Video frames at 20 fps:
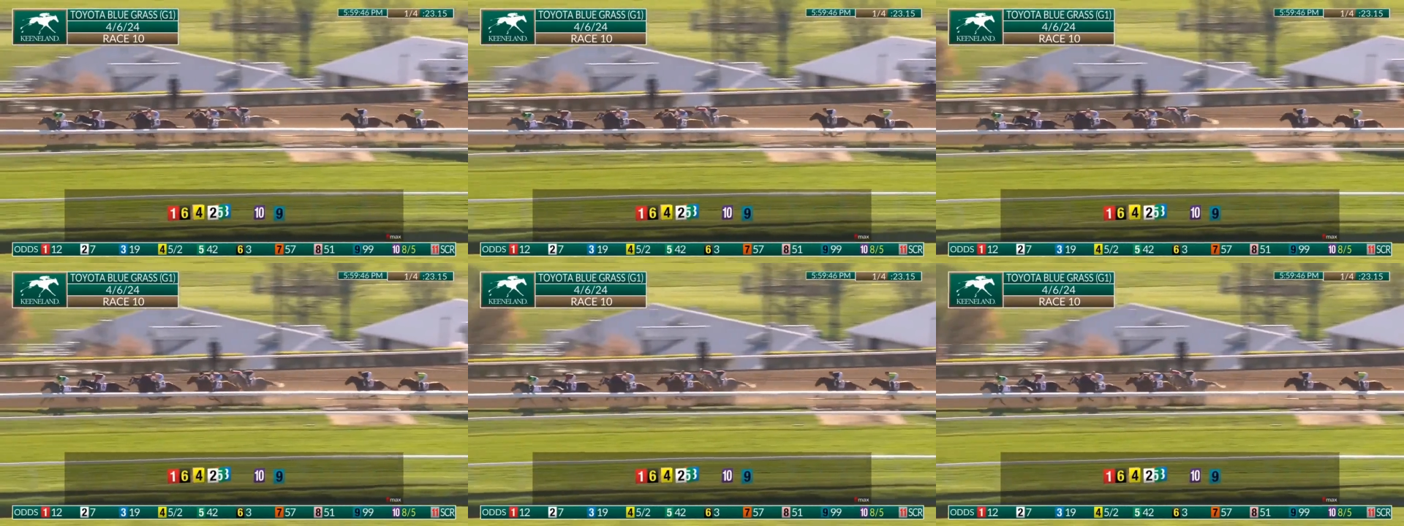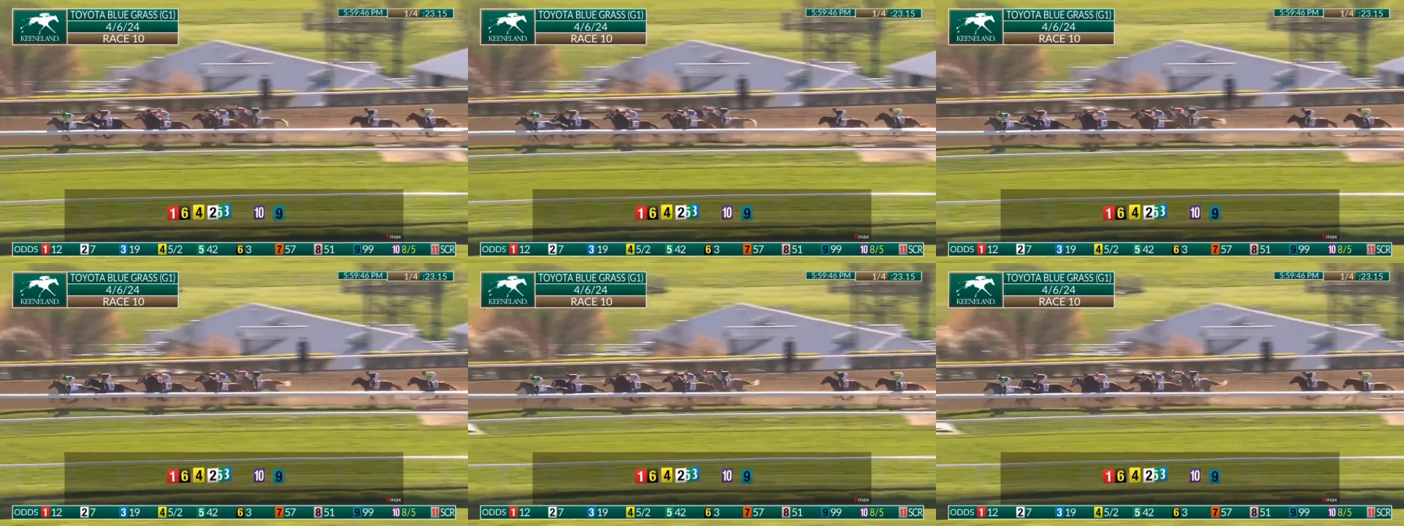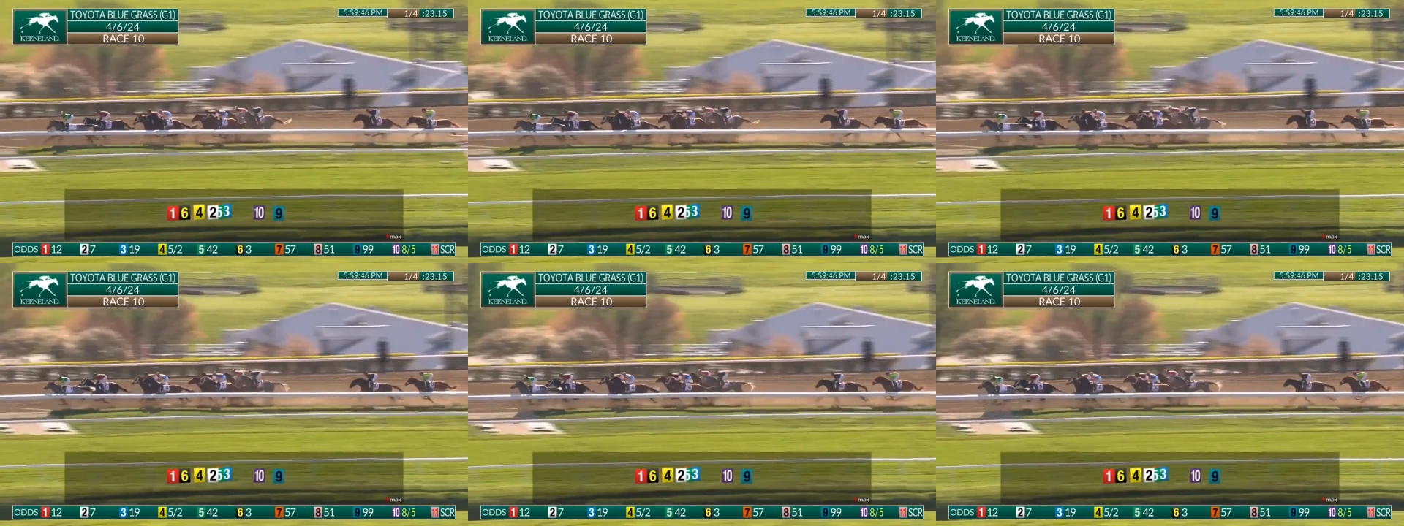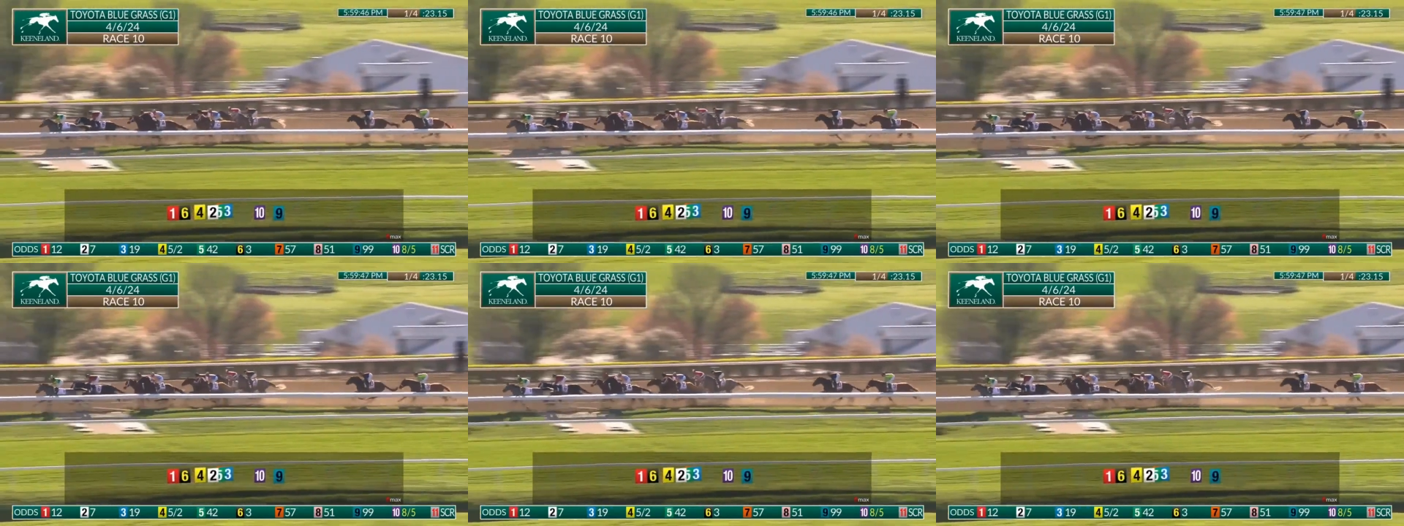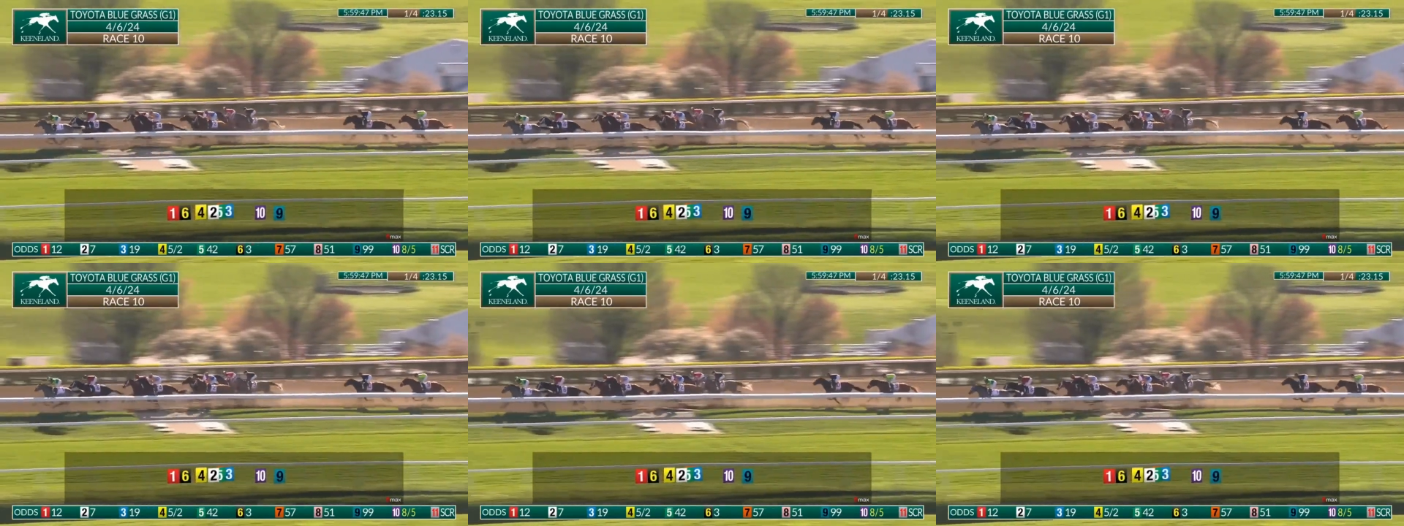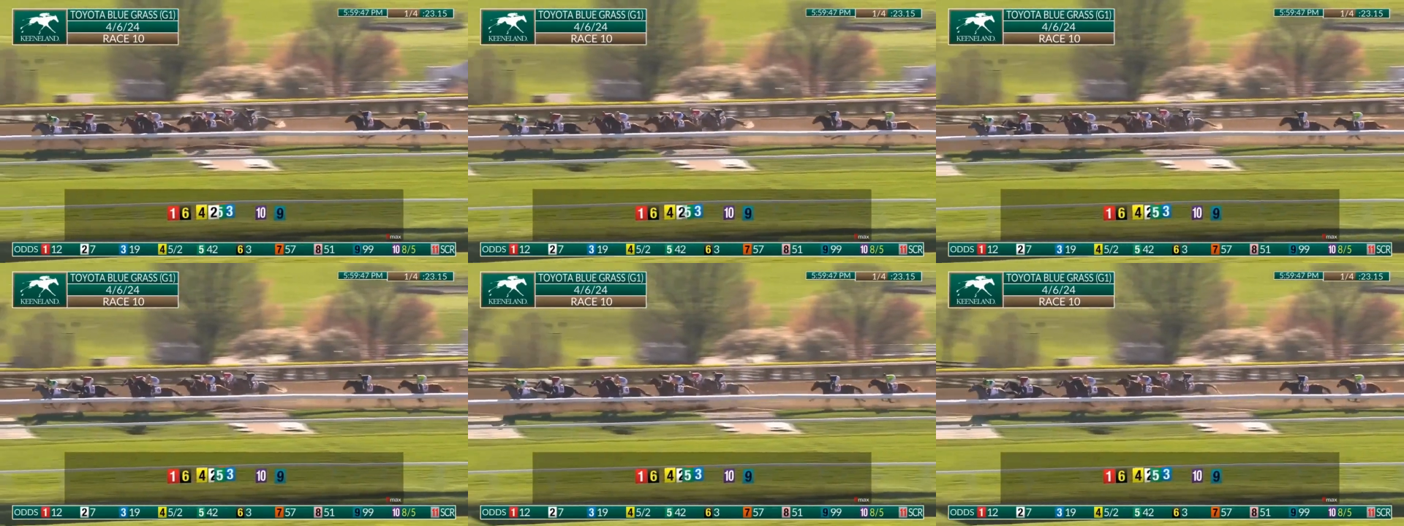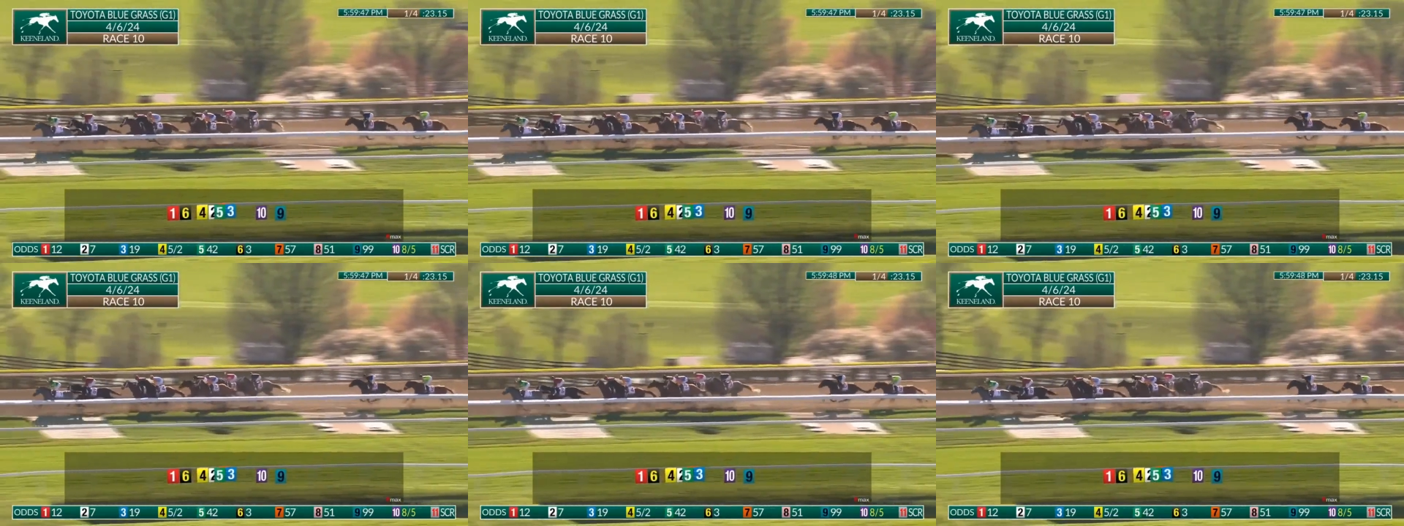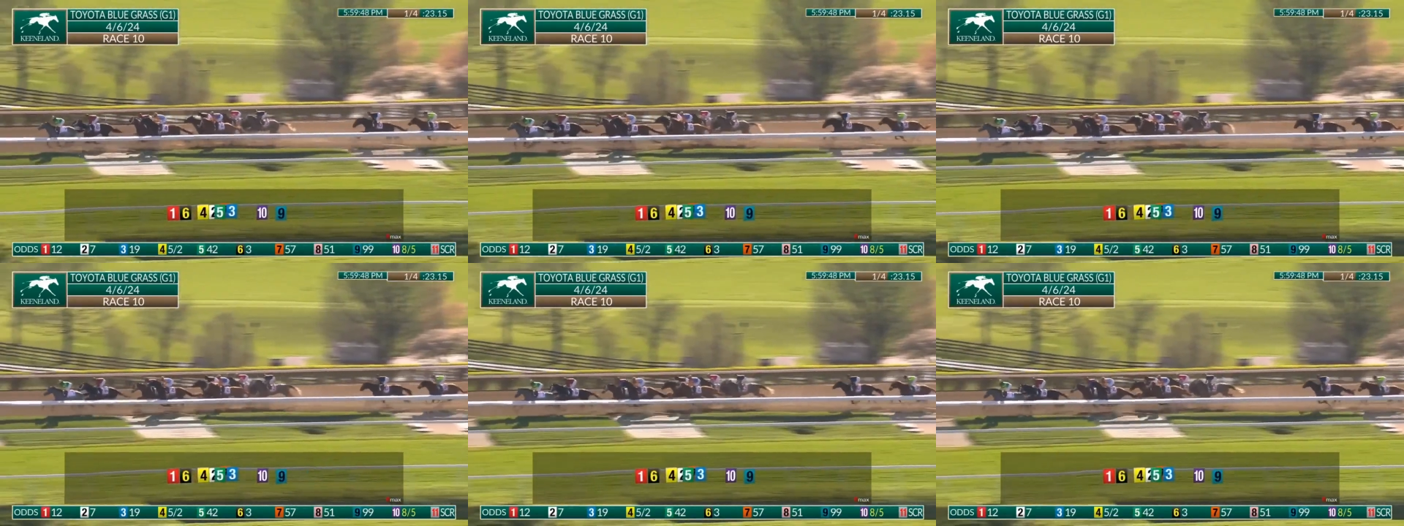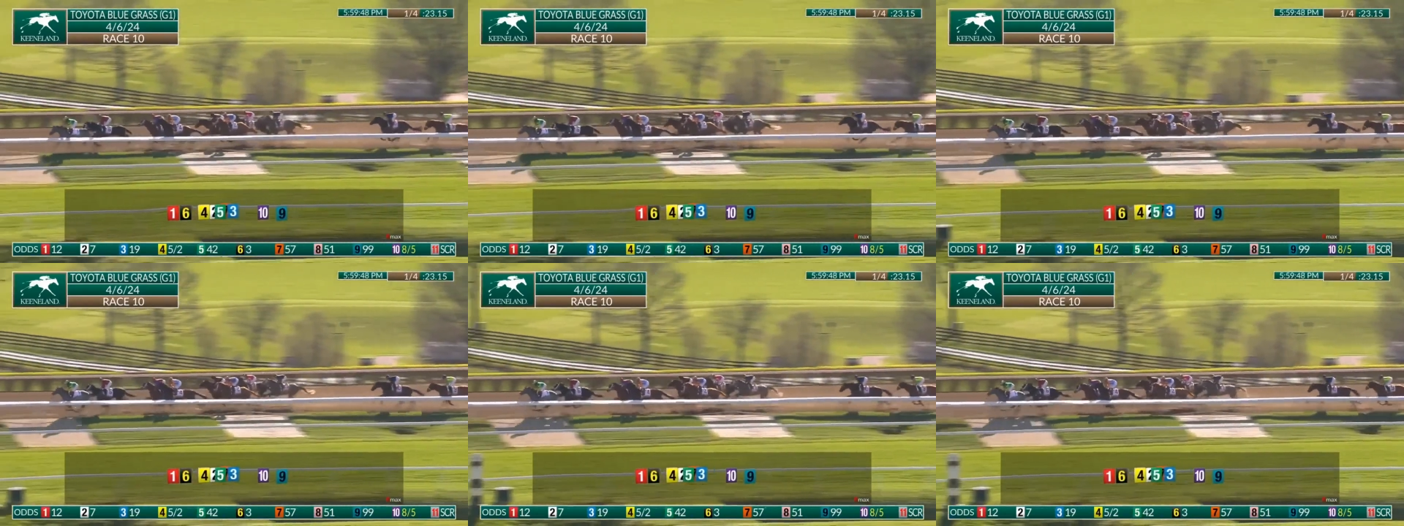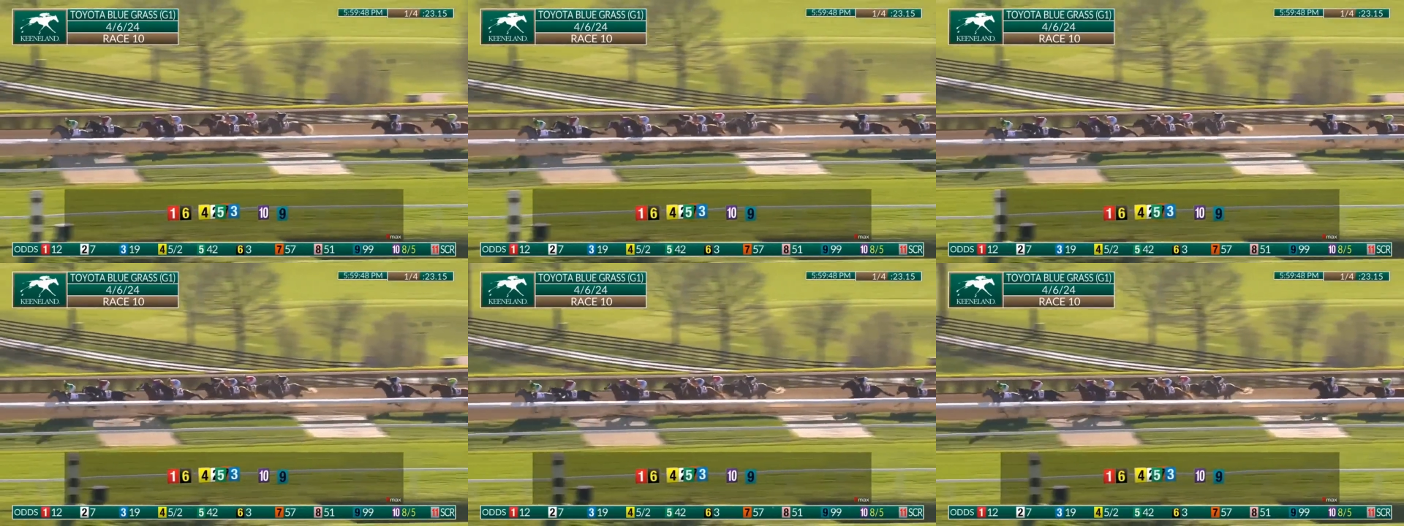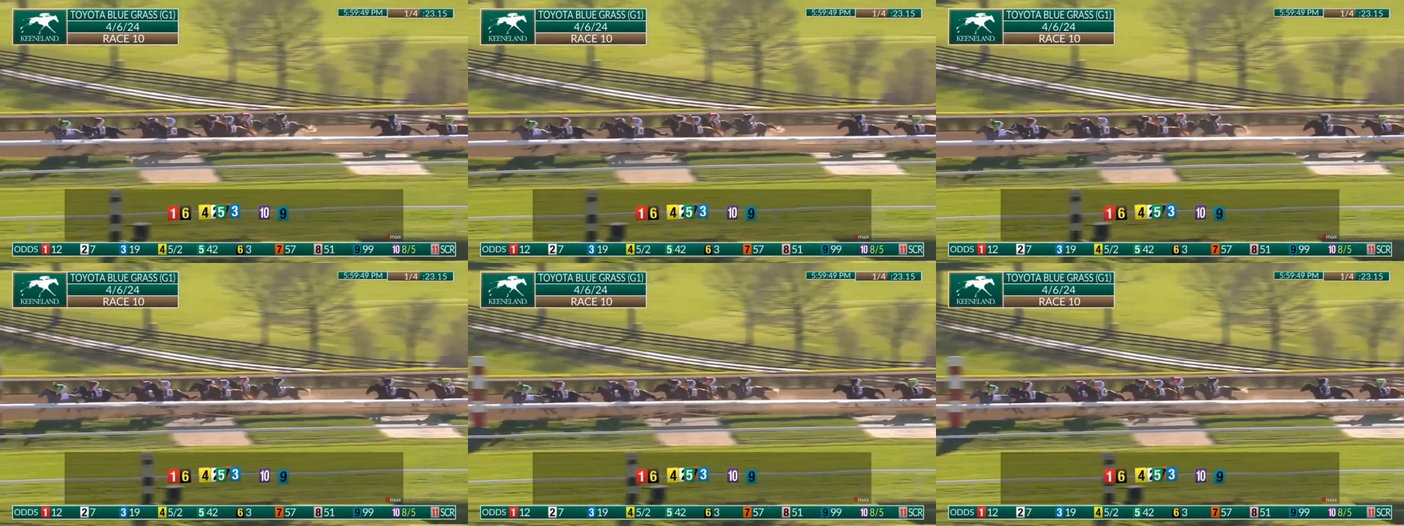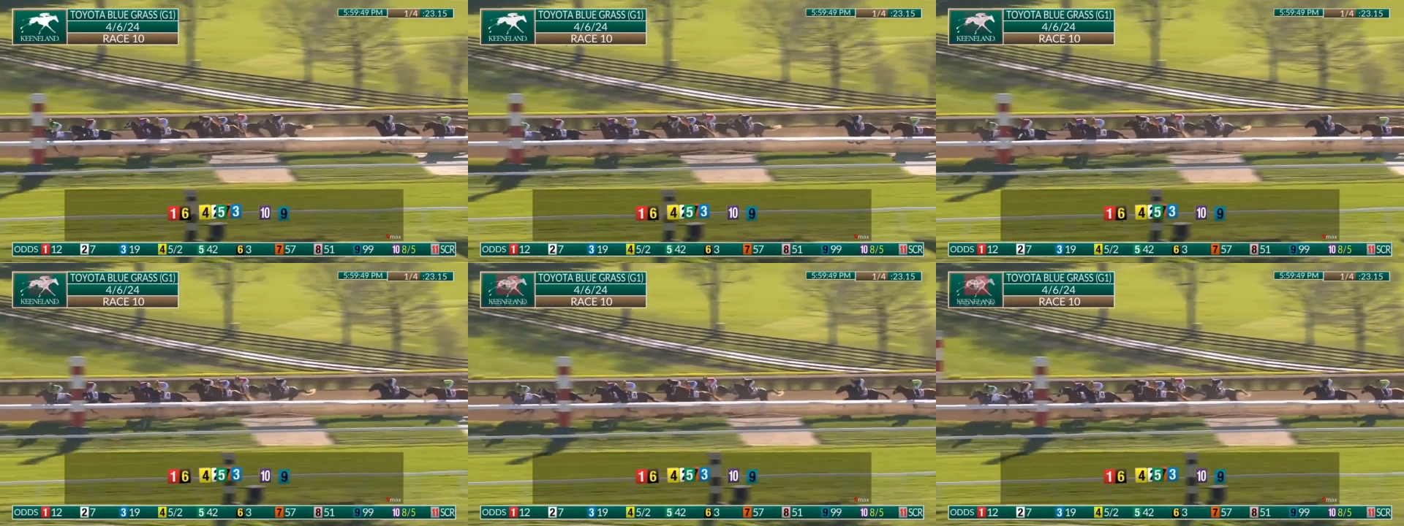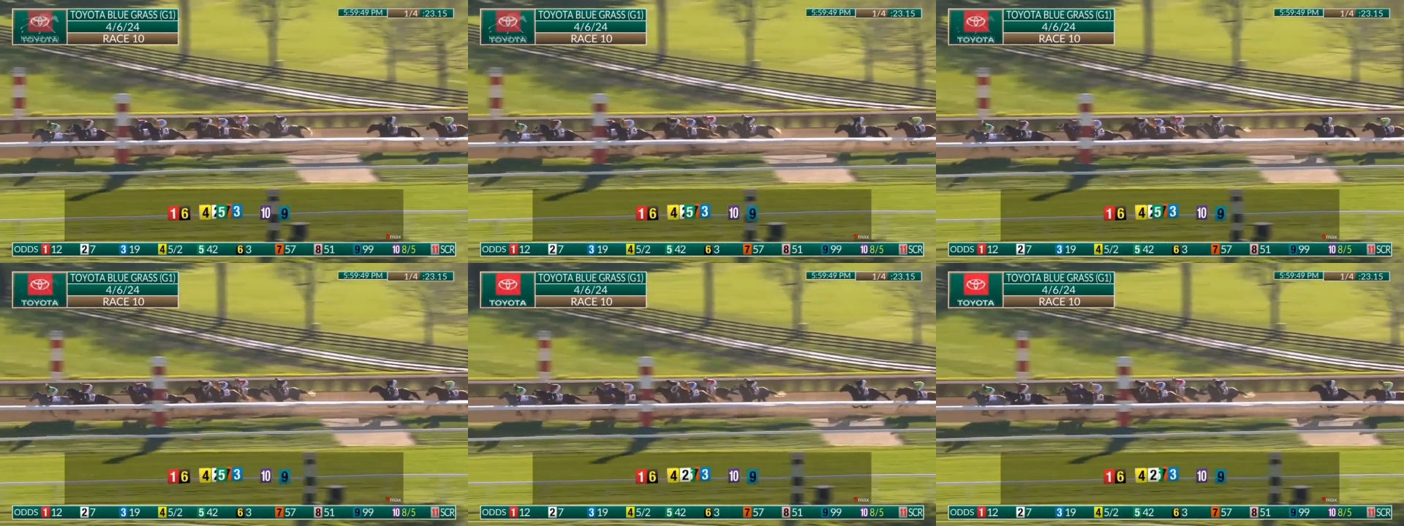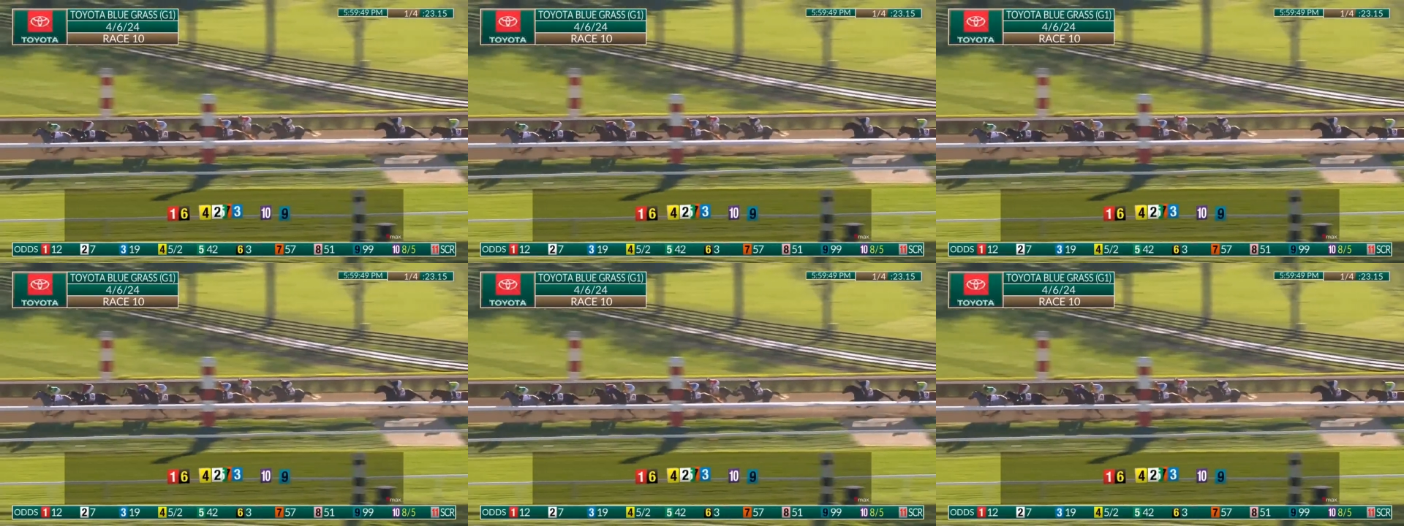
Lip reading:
No face is visible, so there are no lips to read.